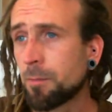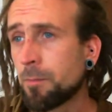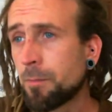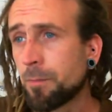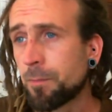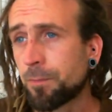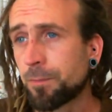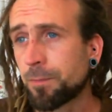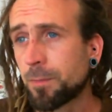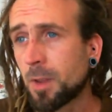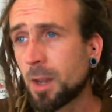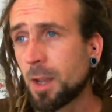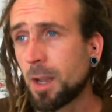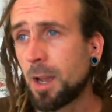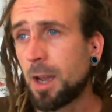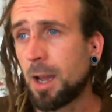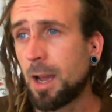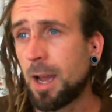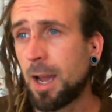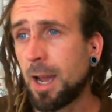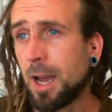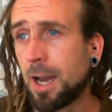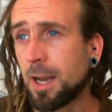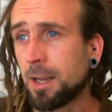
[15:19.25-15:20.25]
and
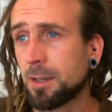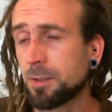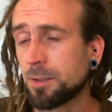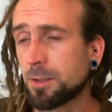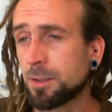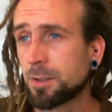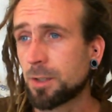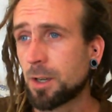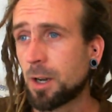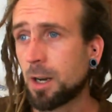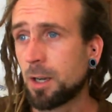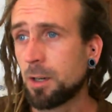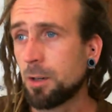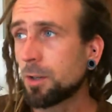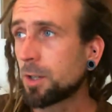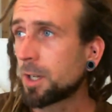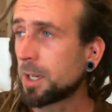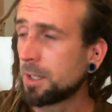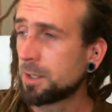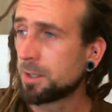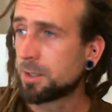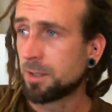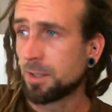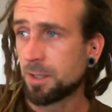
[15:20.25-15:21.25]
I look into this
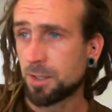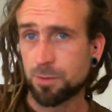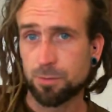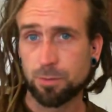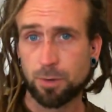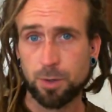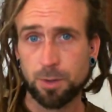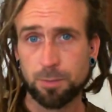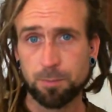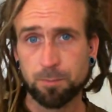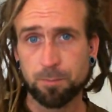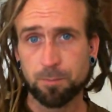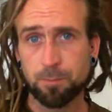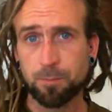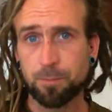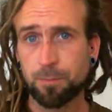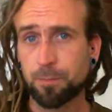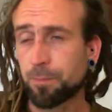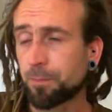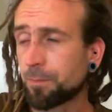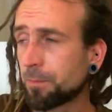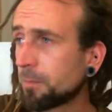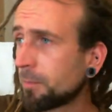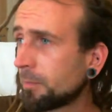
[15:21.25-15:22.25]
room,
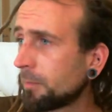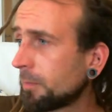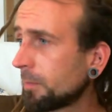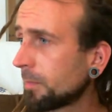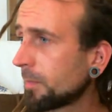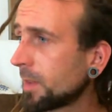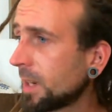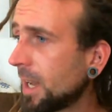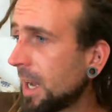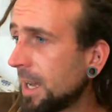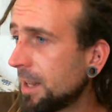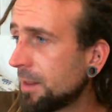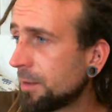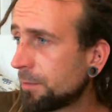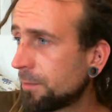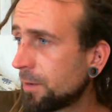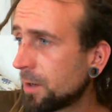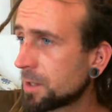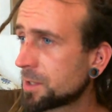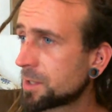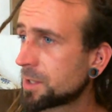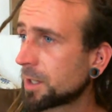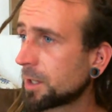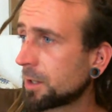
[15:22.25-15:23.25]
and the first thing I see
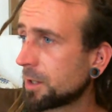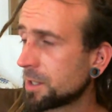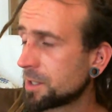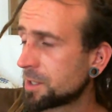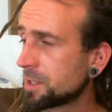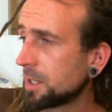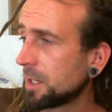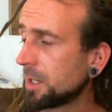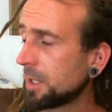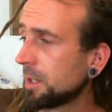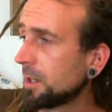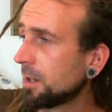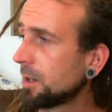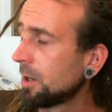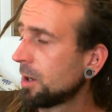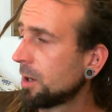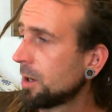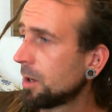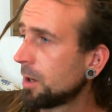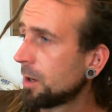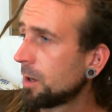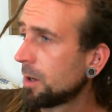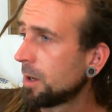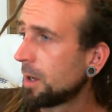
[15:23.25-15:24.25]

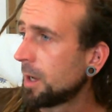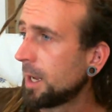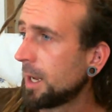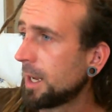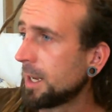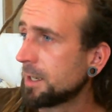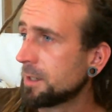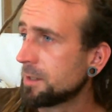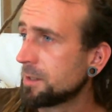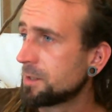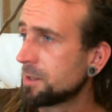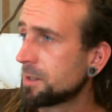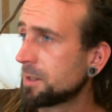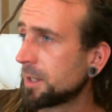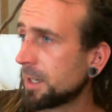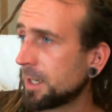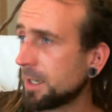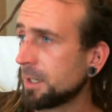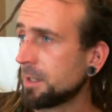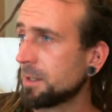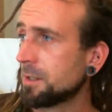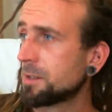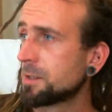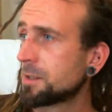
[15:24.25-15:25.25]
is these
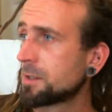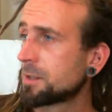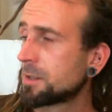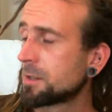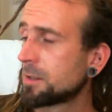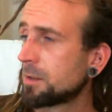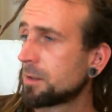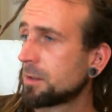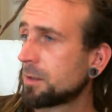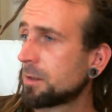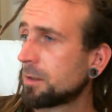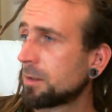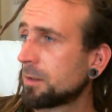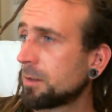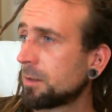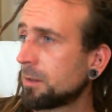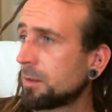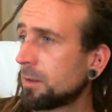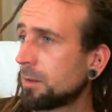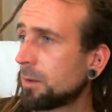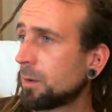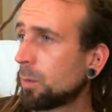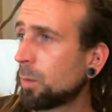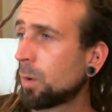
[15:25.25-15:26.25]
what
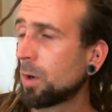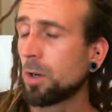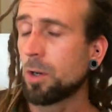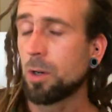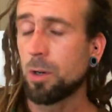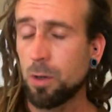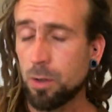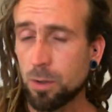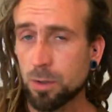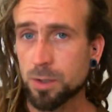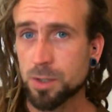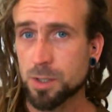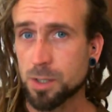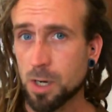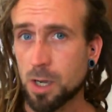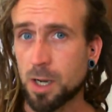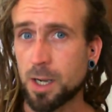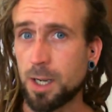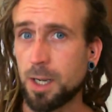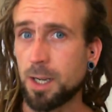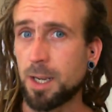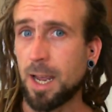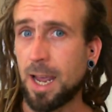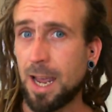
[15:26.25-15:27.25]
looks like
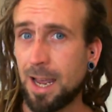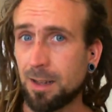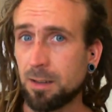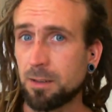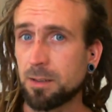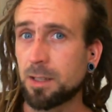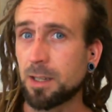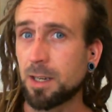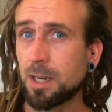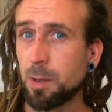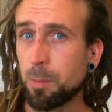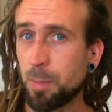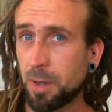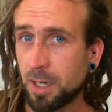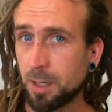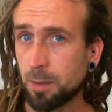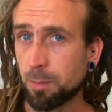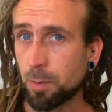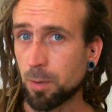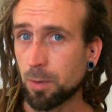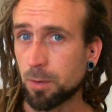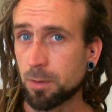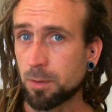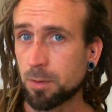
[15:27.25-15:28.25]
elderly people,
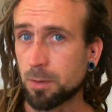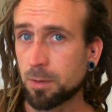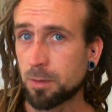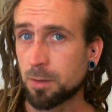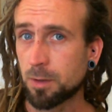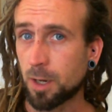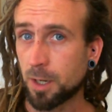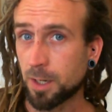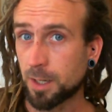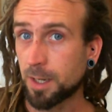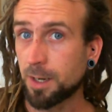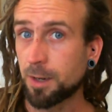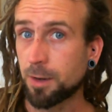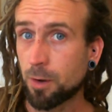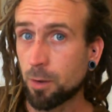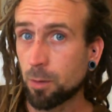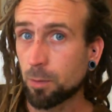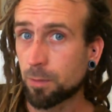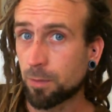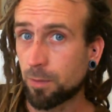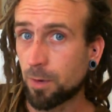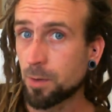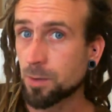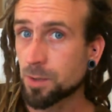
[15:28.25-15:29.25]
like in an old folks home in
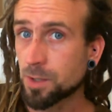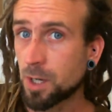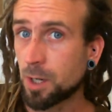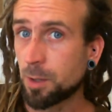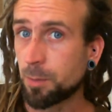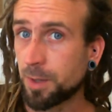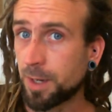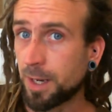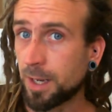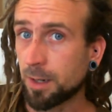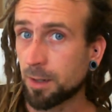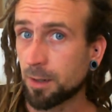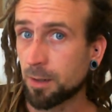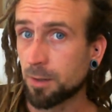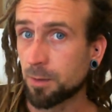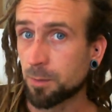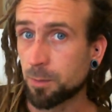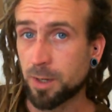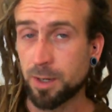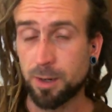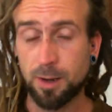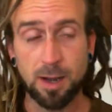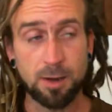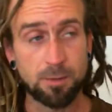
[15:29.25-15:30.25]
England where you have them
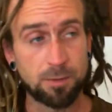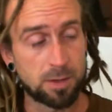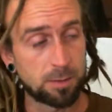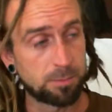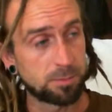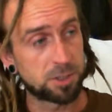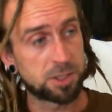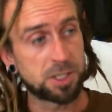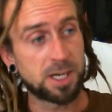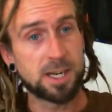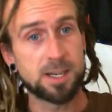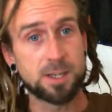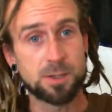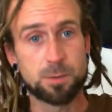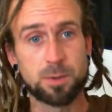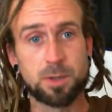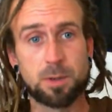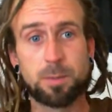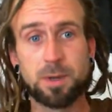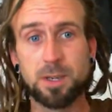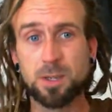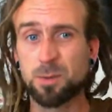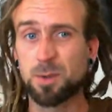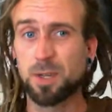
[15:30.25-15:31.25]
chairs with the bits where they can
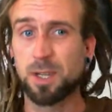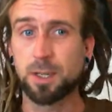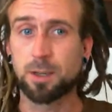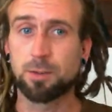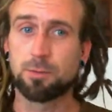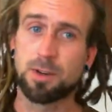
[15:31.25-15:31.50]
rest their heads,